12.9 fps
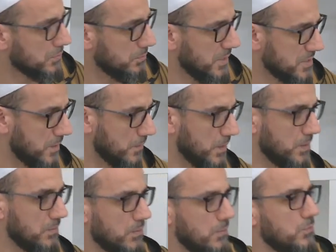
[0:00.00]
basically
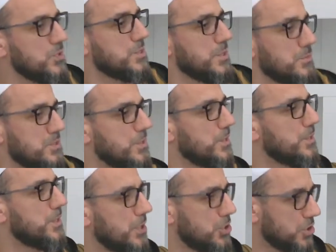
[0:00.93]
Muslims, the
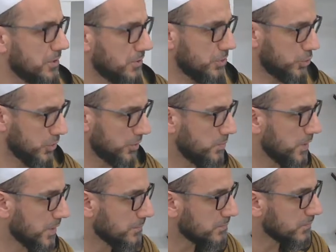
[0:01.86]
nation should be.
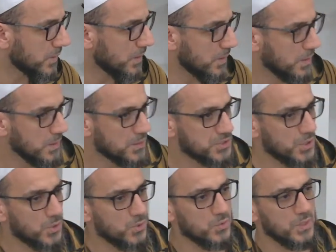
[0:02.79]

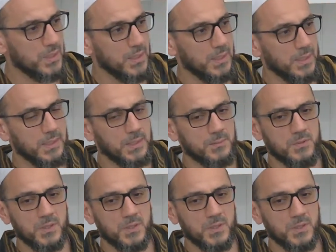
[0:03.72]
So here